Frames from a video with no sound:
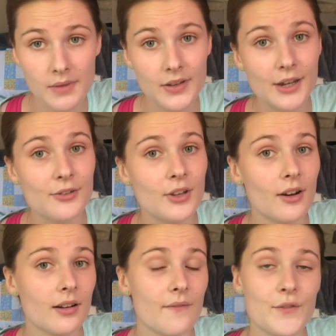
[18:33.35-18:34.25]
my videos or
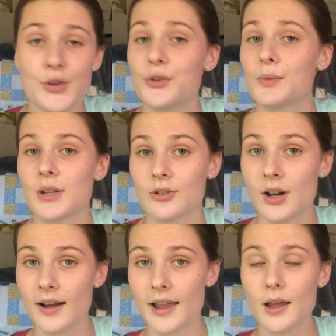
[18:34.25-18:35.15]
are confused what you're
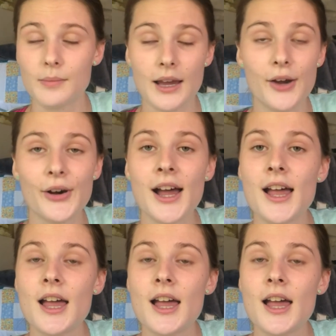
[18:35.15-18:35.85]
talking about,